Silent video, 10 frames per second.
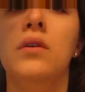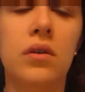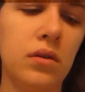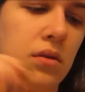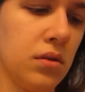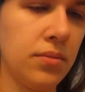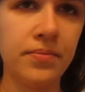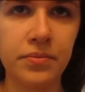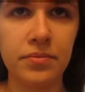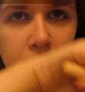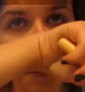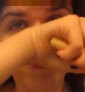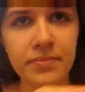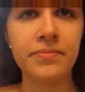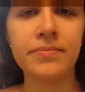
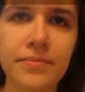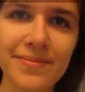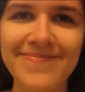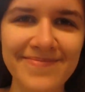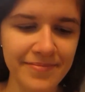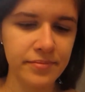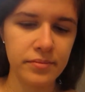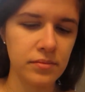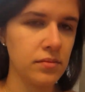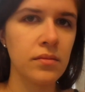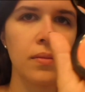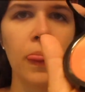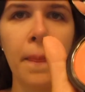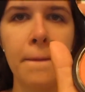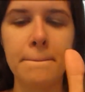
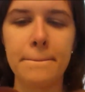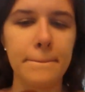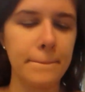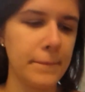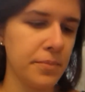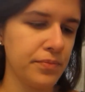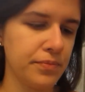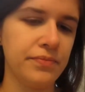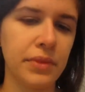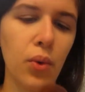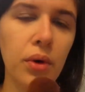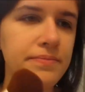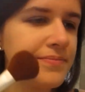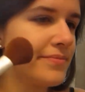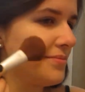
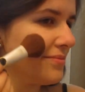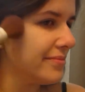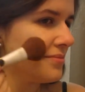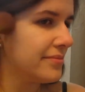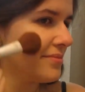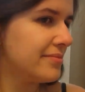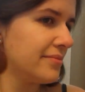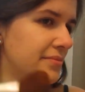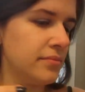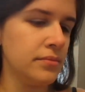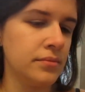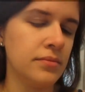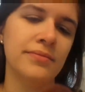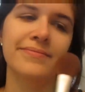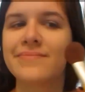
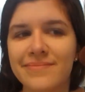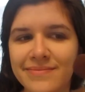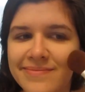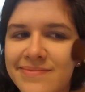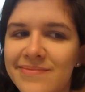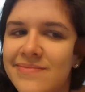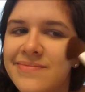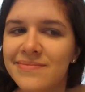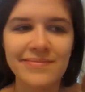Nobody speaks.